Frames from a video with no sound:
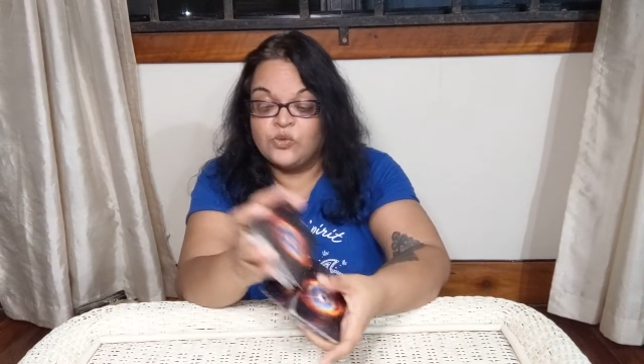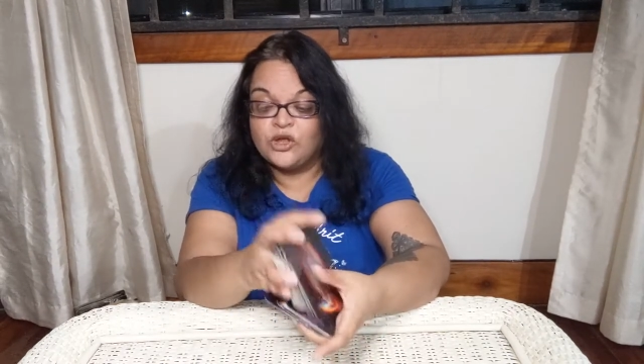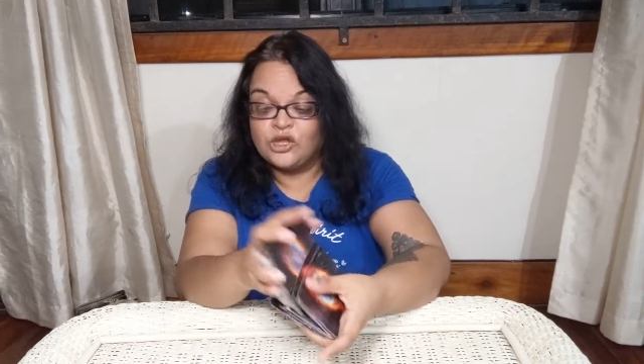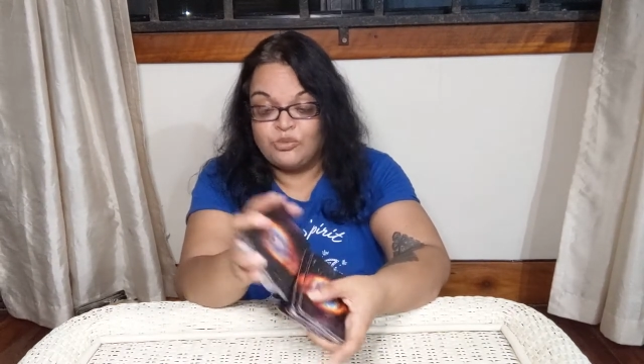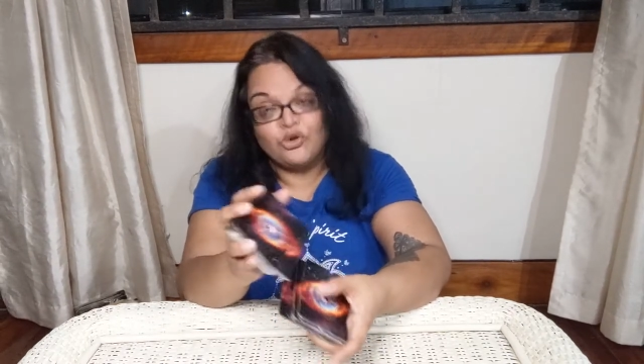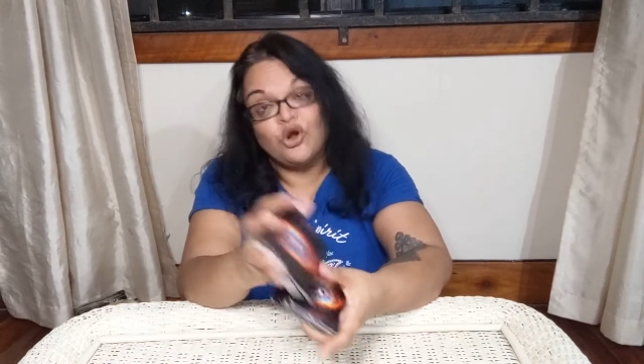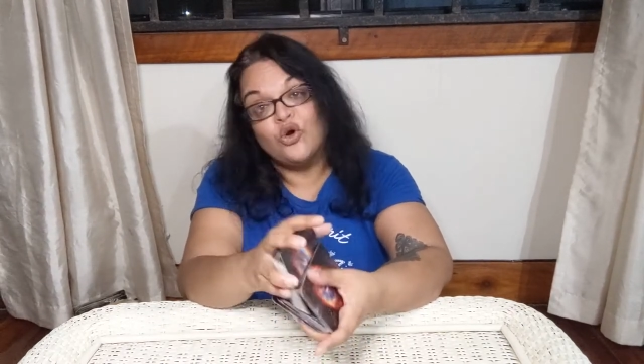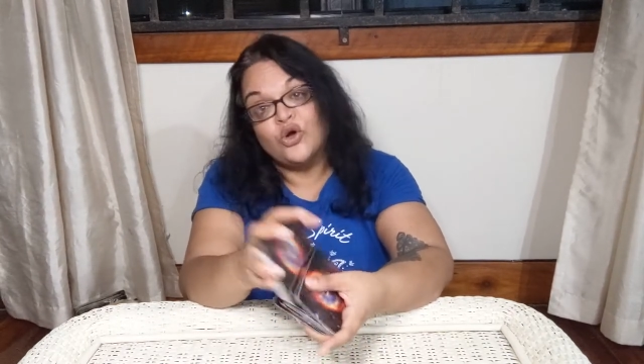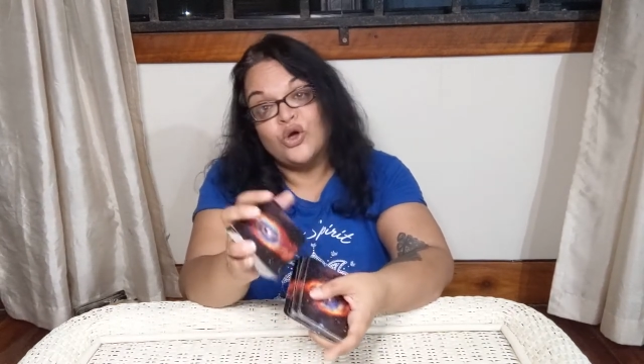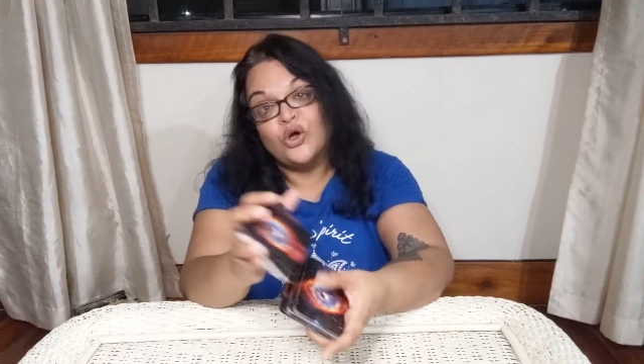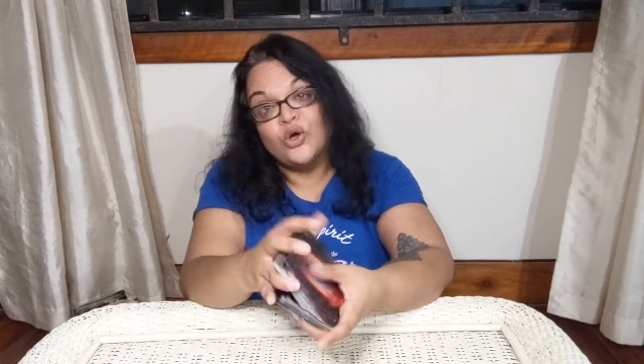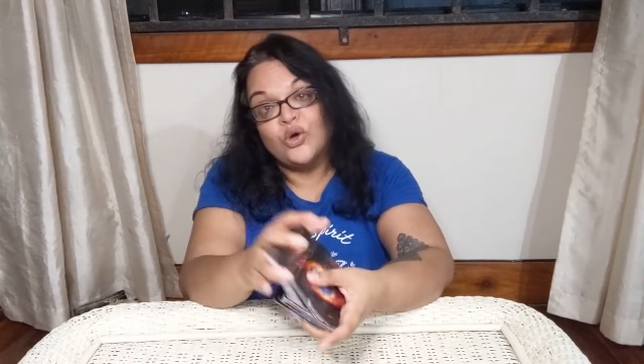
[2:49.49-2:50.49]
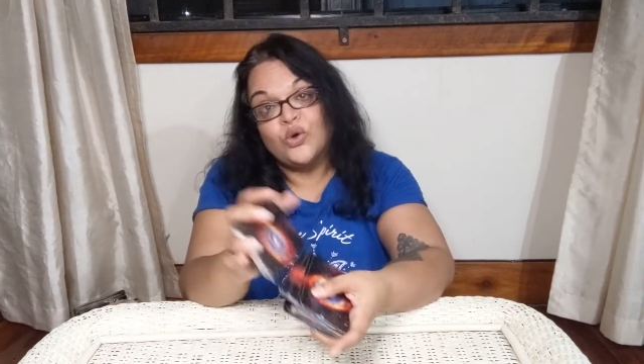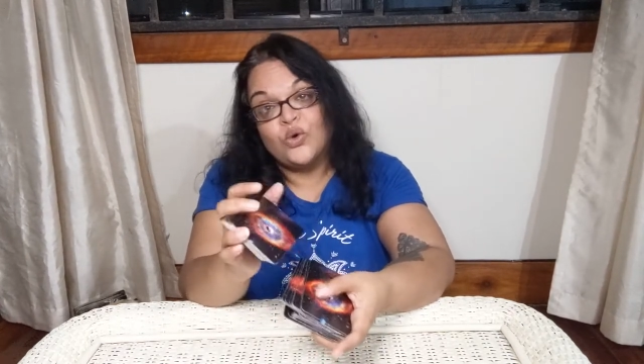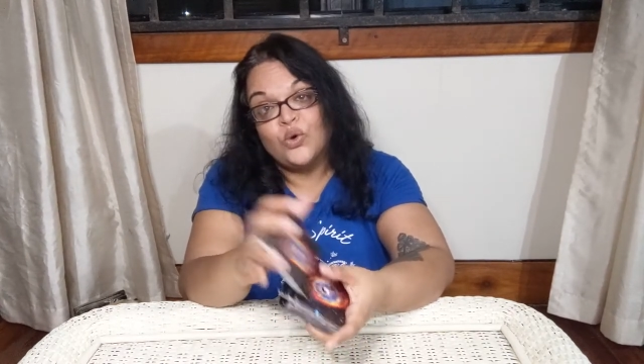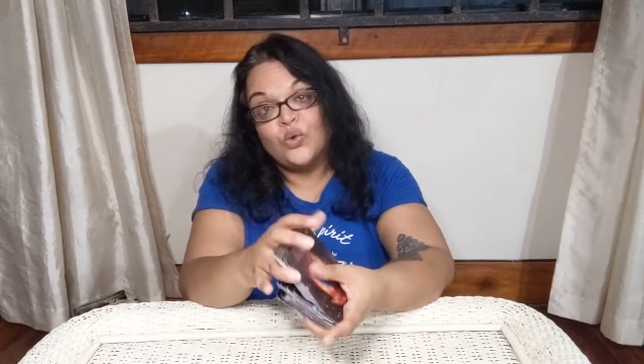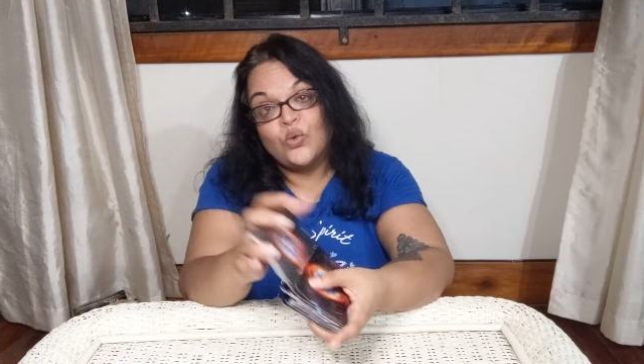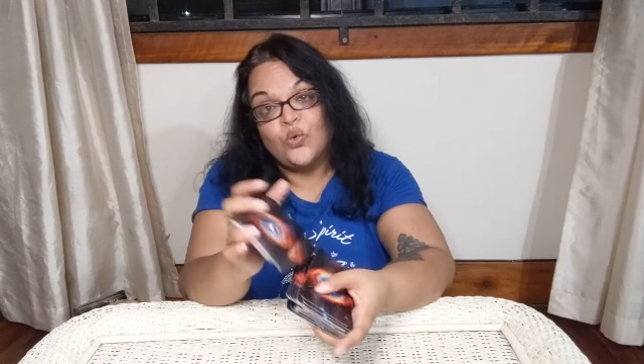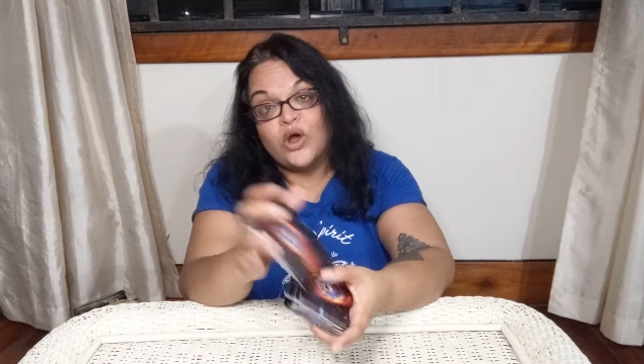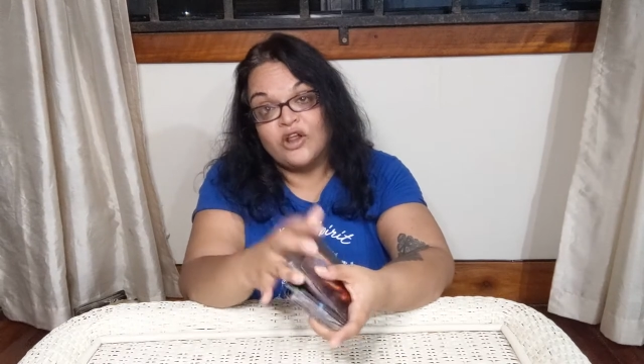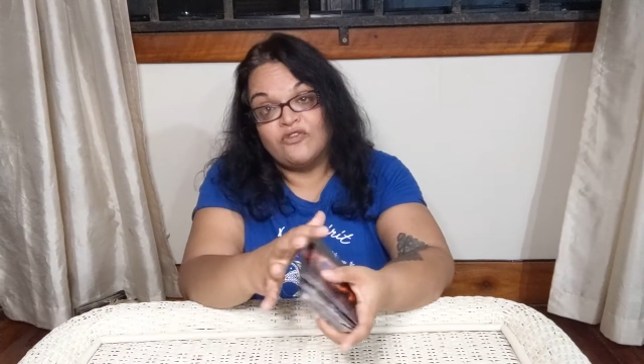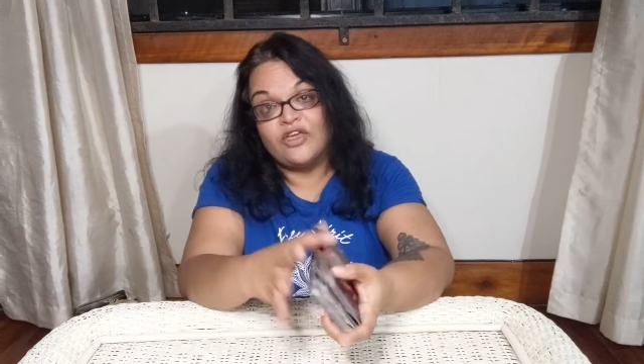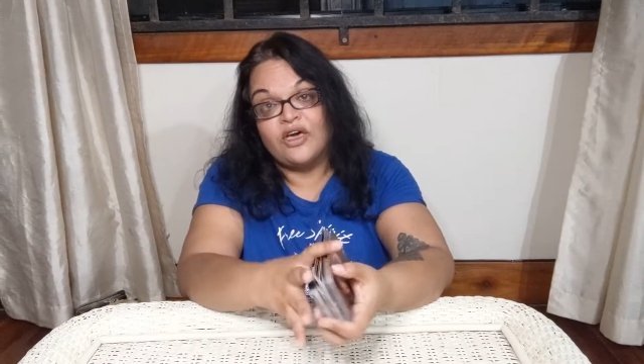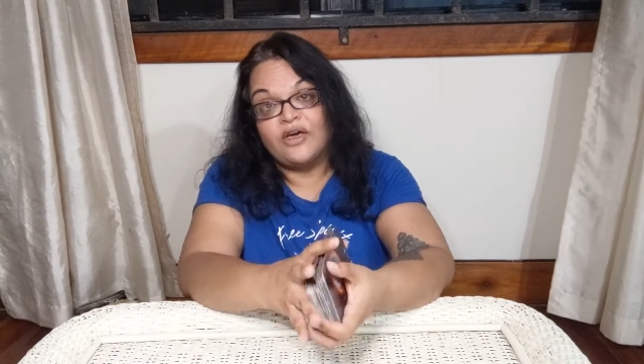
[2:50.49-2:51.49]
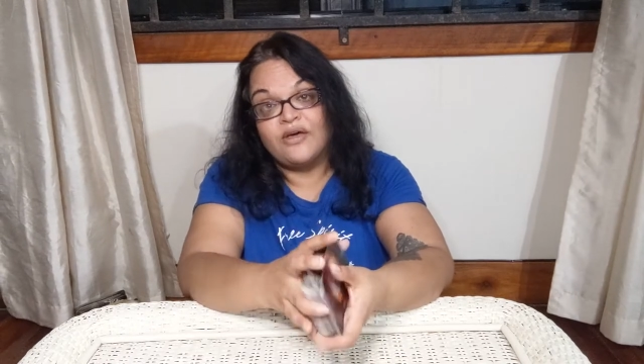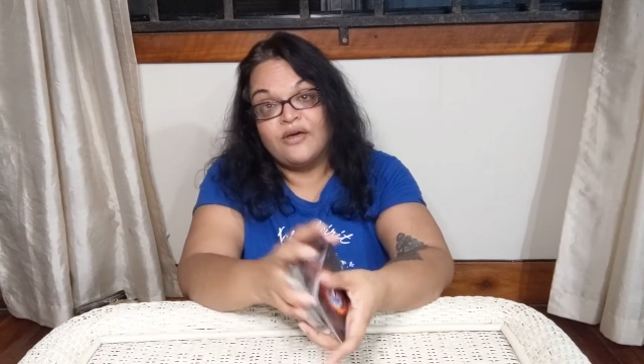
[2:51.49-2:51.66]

really broke one of you.